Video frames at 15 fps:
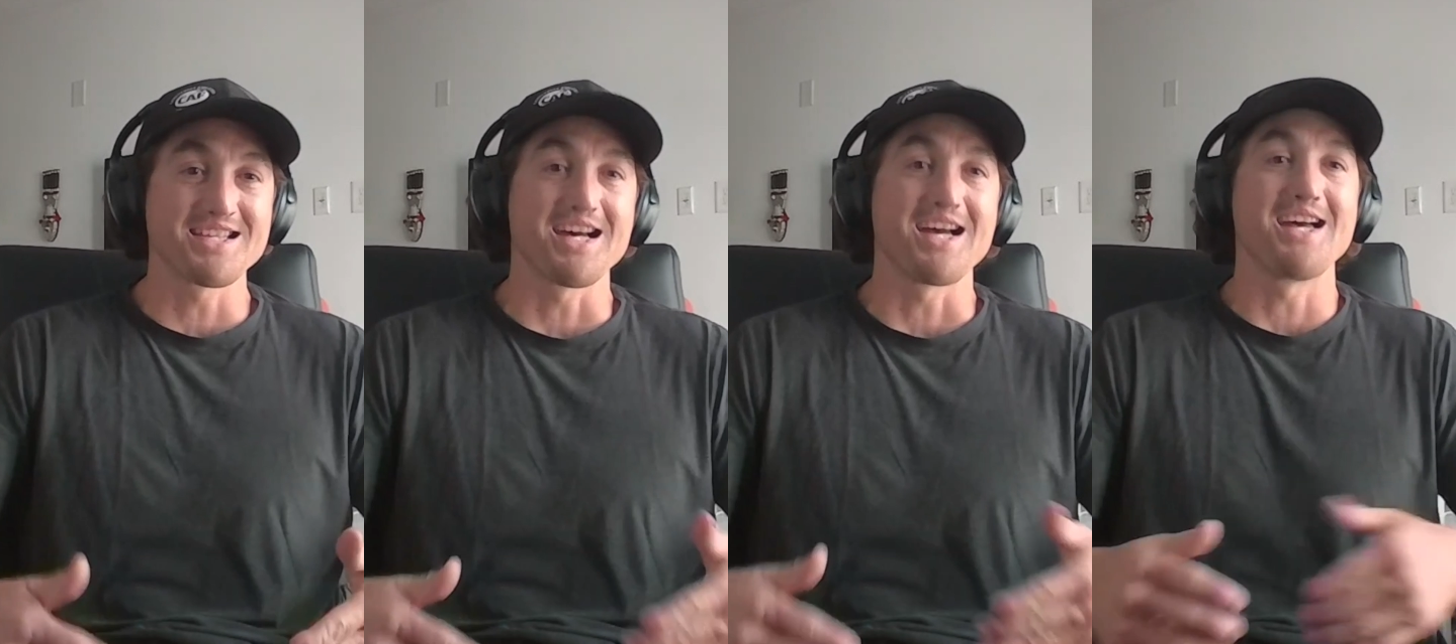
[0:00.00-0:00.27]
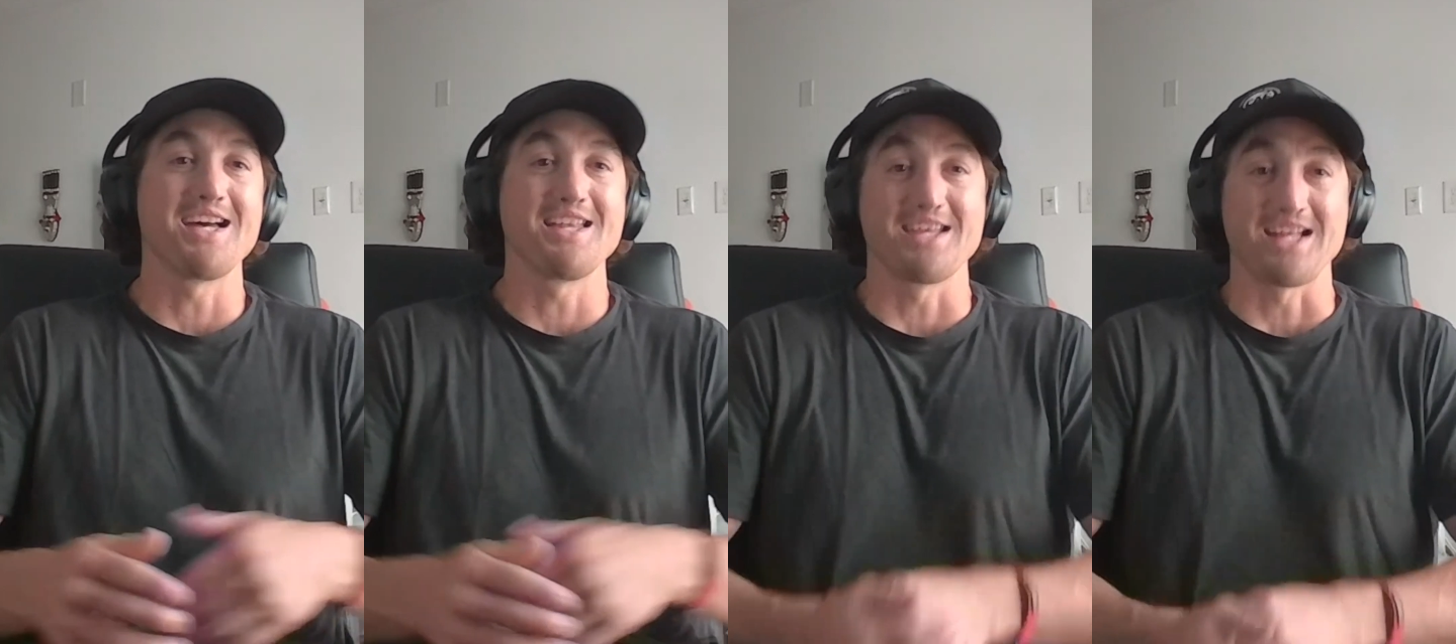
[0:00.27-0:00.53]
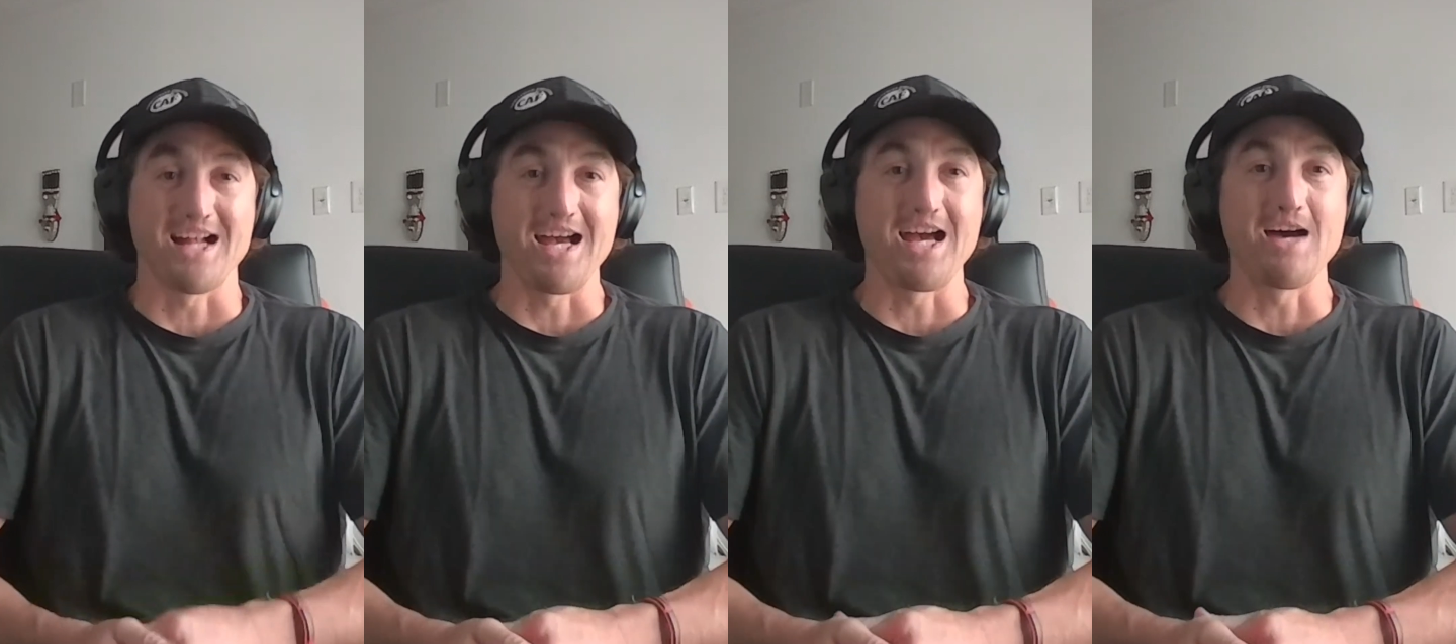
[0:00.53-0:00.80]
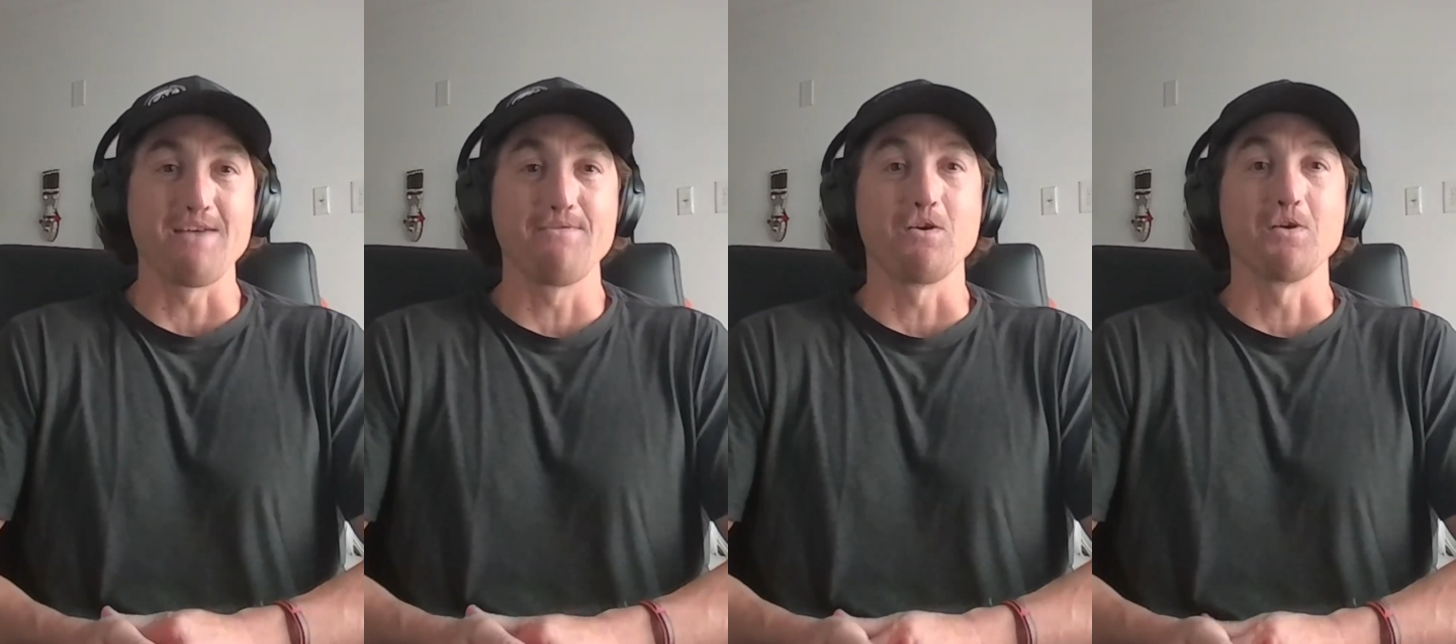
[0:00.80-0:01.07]
that I
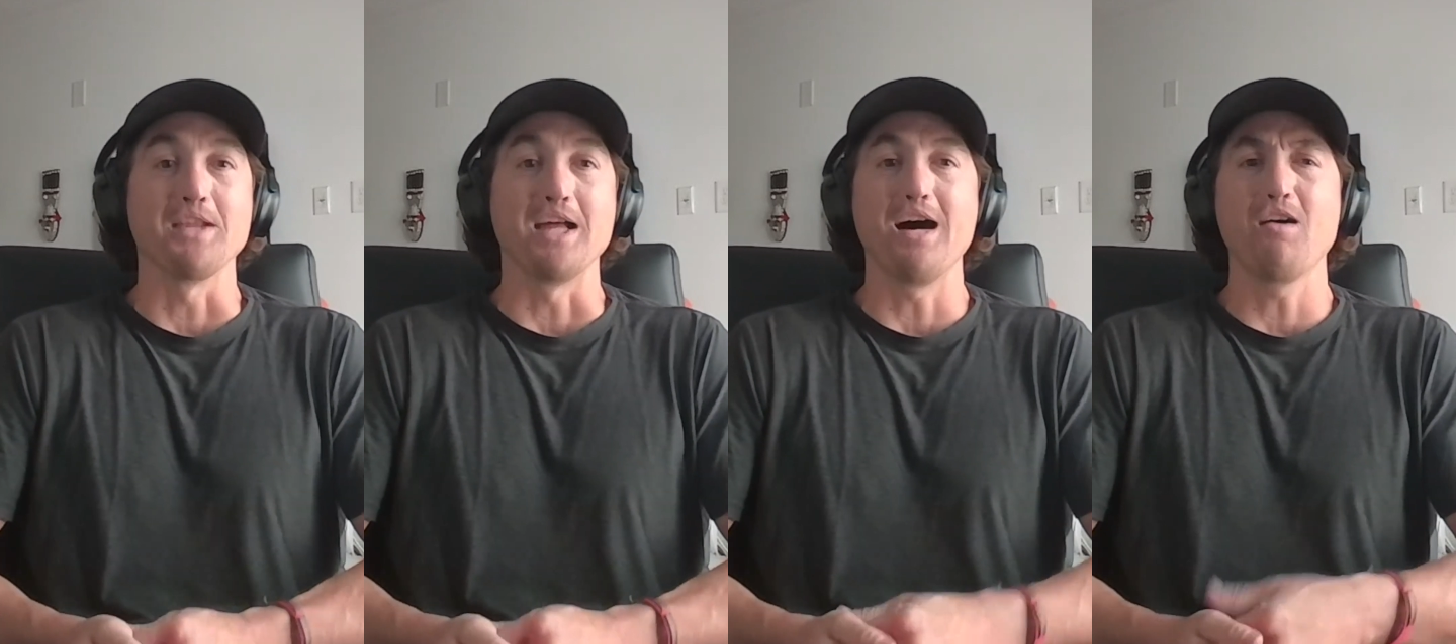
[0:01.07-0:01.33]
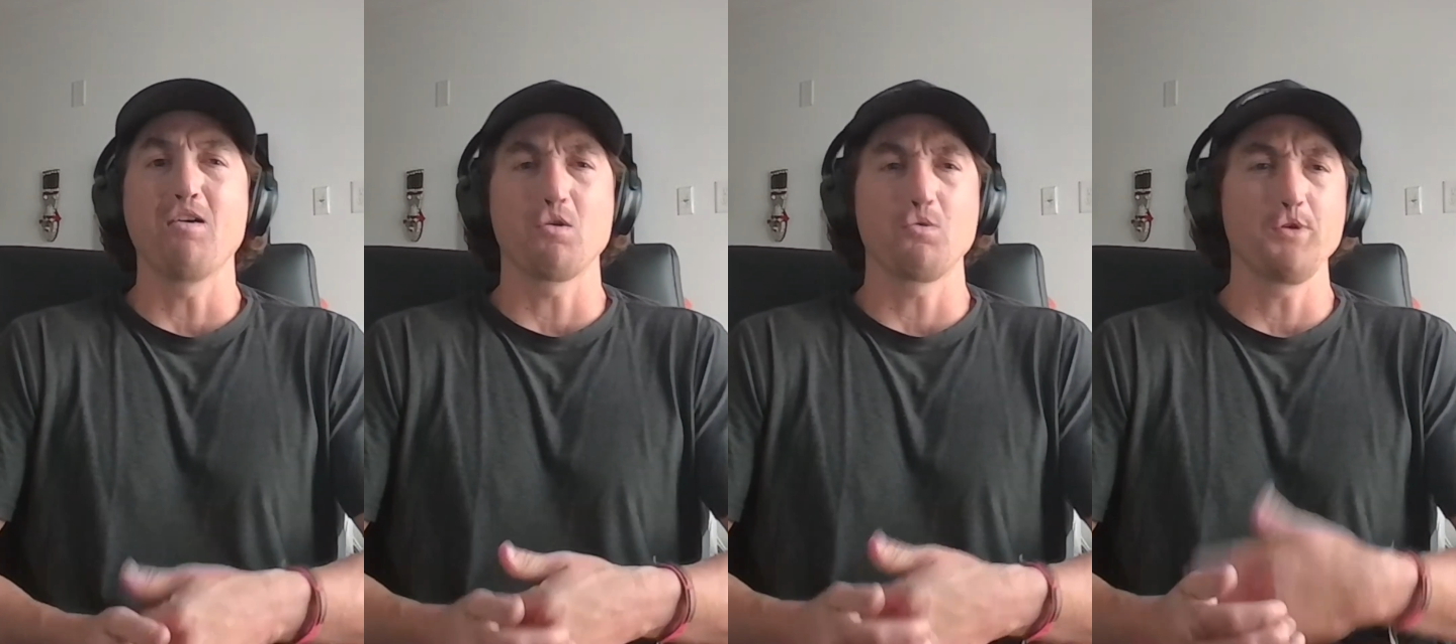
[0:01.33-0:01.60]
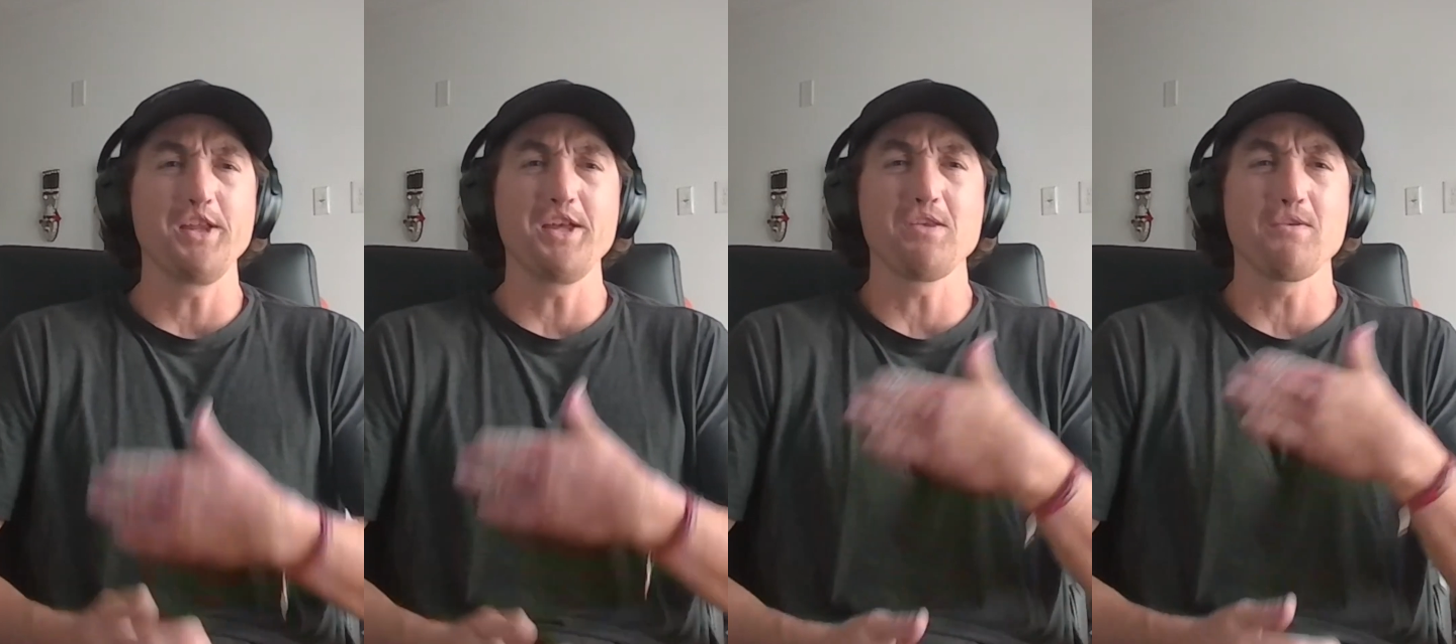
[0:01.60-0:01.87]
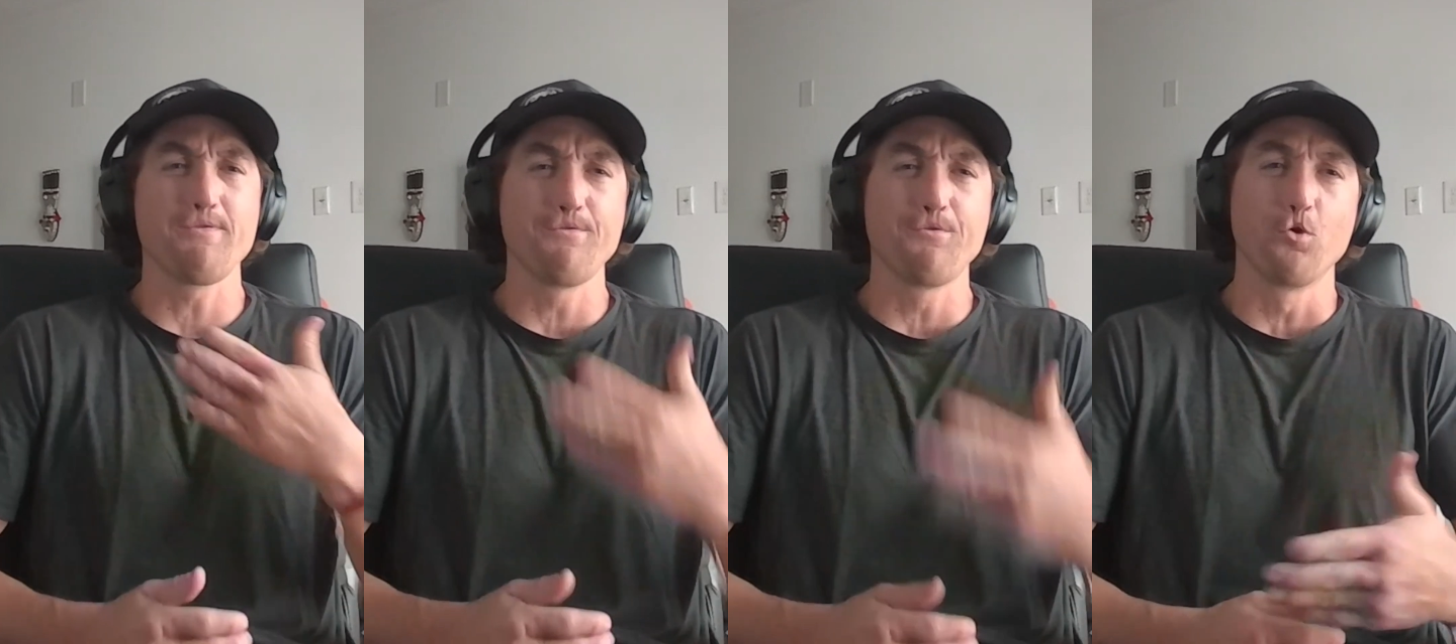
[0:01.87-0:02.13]
have on now are really the